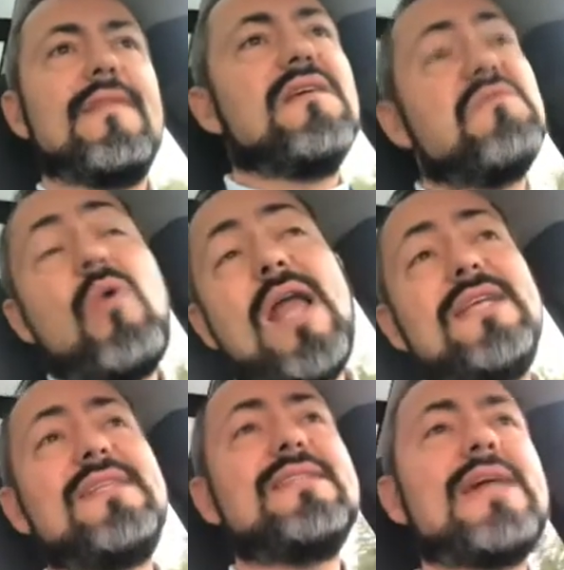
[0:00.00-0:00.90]
Well,
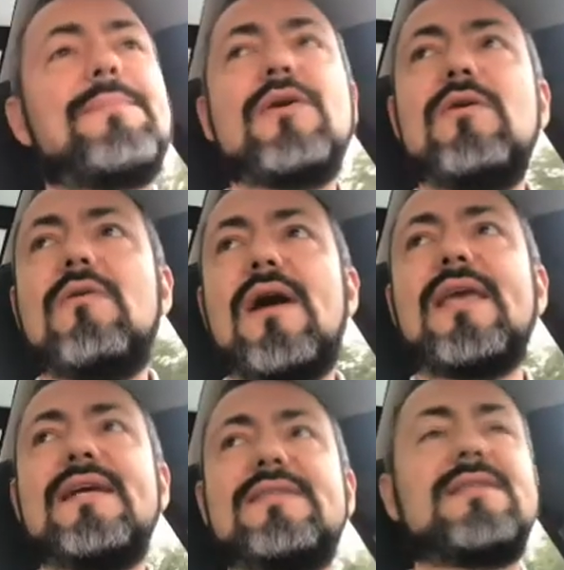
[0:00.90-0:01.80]
it's up to you, I
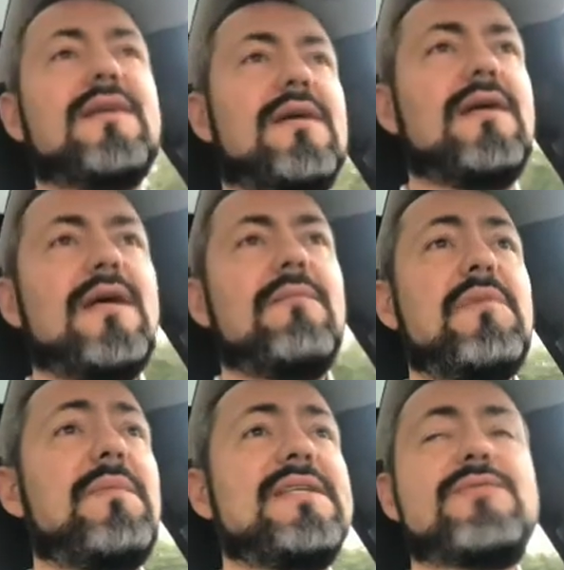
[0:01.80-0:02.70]
guess.
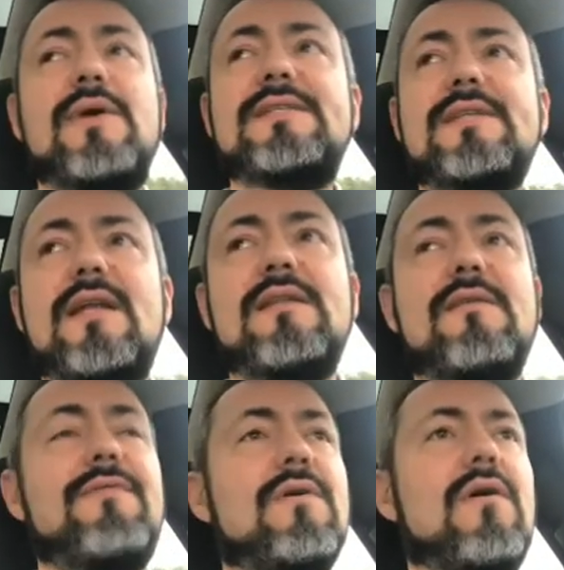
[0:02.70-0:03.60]
Maybe in Switzerland,
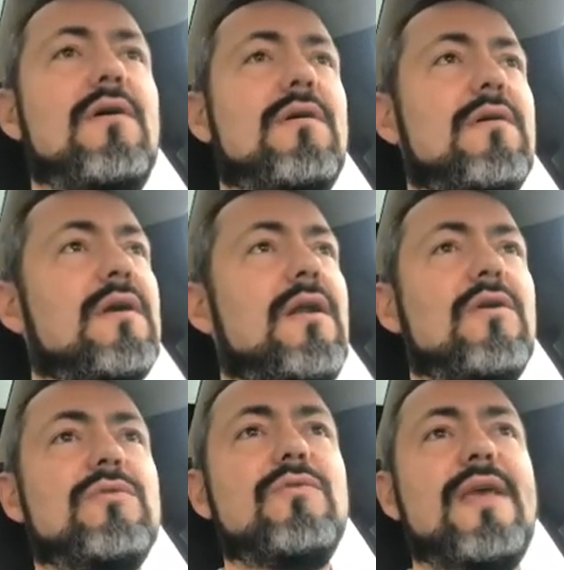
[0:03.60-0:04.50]
if you're going a
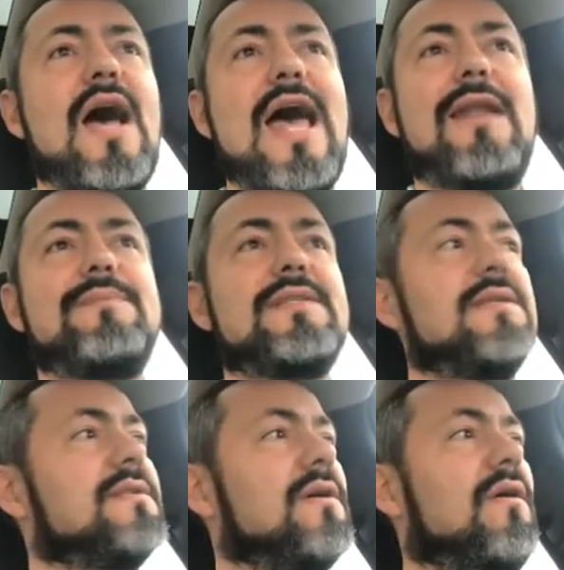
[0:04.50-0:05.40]
lot to the Alps
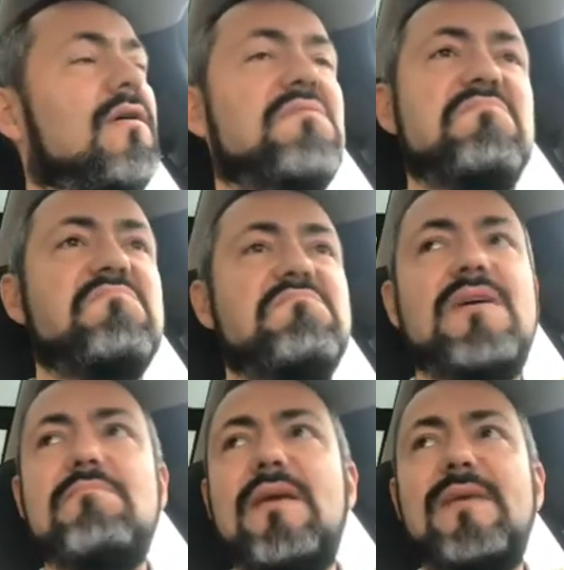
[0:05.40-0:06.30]
and so on,
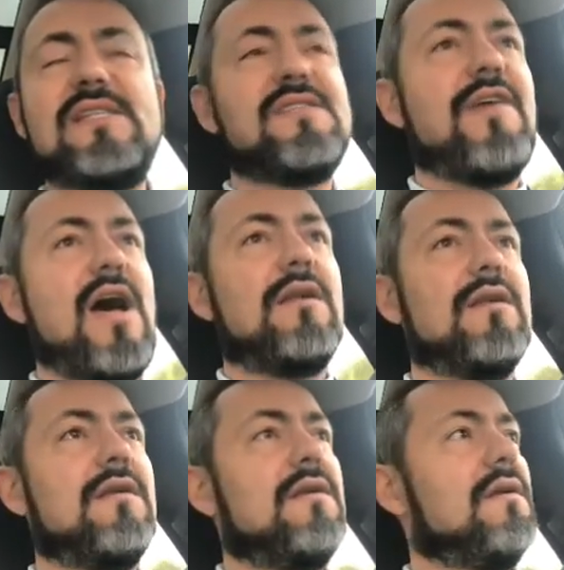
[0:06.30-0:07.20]
maybe it's fun.
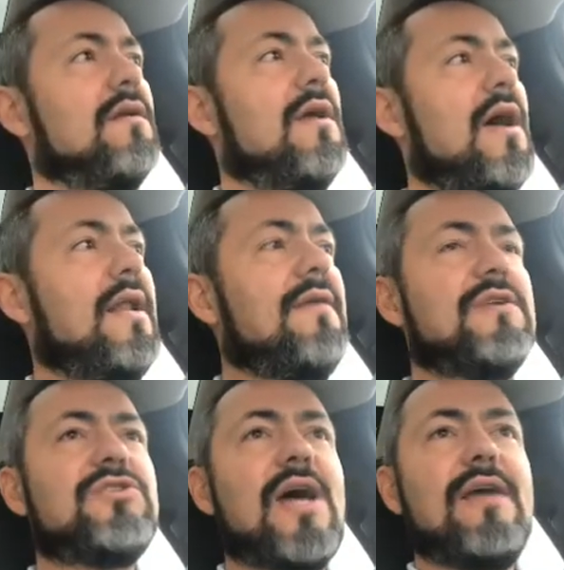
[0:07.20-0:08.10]
I never
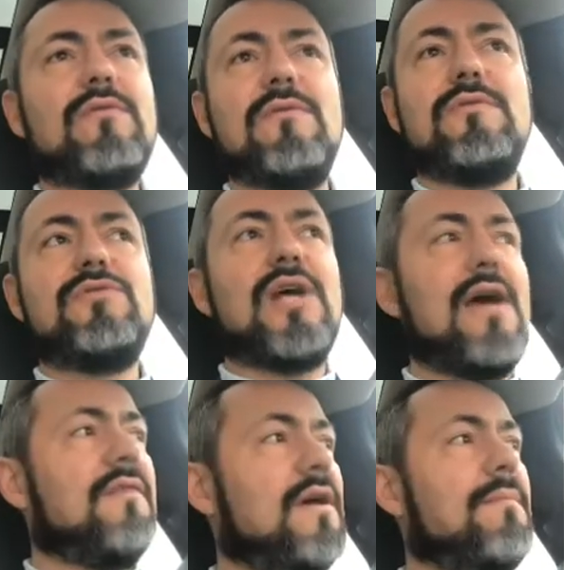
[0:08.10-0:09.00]
tried to
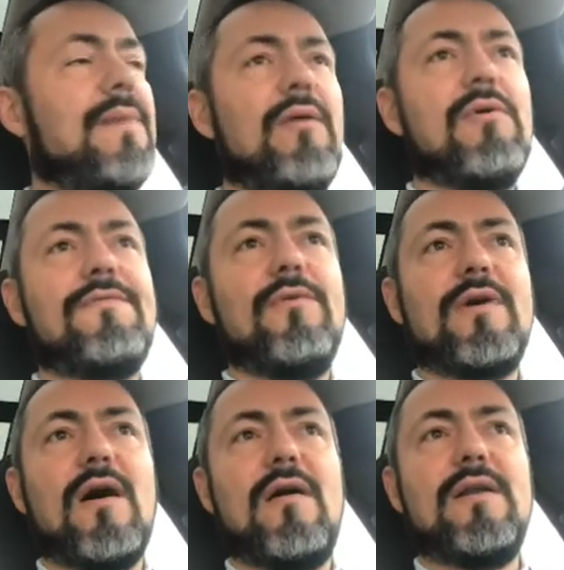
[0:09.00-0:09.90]
drive a powerful
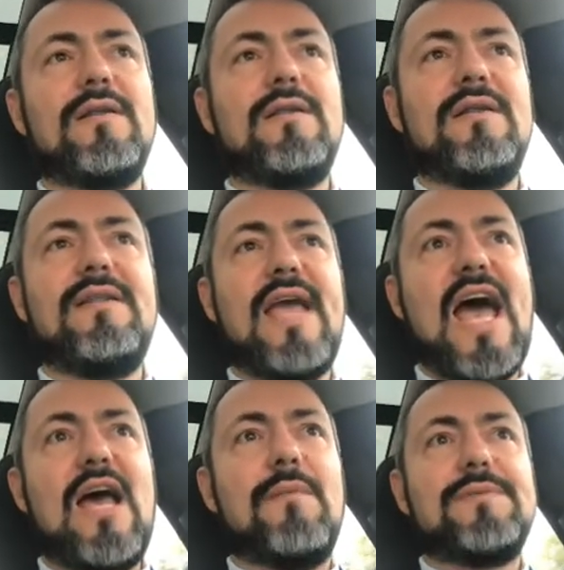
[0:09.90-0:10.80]
car in the
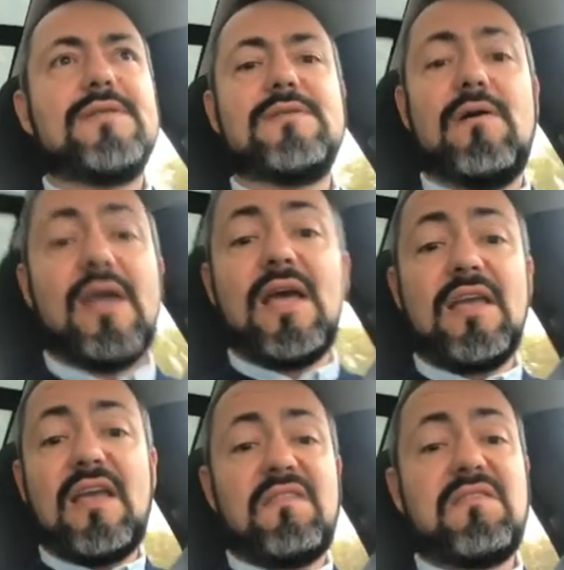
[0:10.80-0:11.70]
Alps, so I
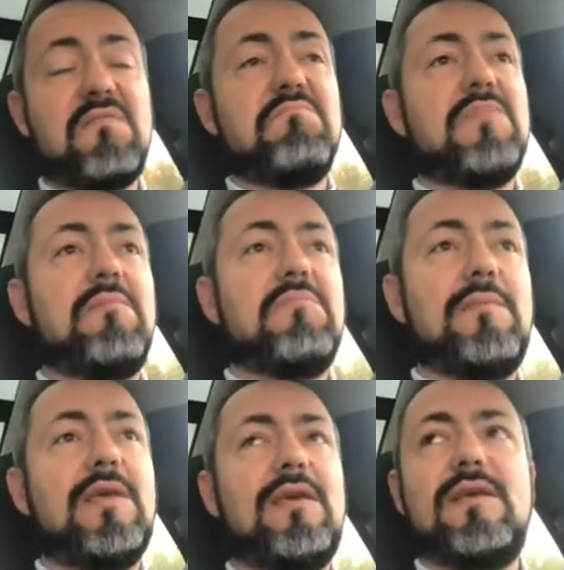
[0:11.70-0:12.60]
guess
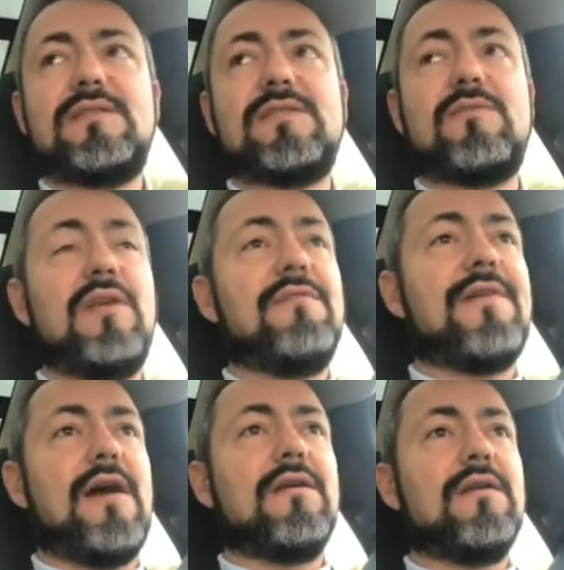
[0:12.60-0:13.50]
maybe it's really
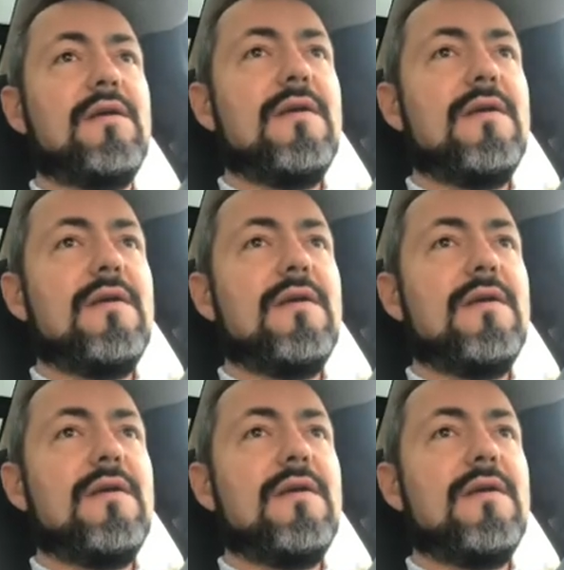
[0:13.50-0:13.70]
fun.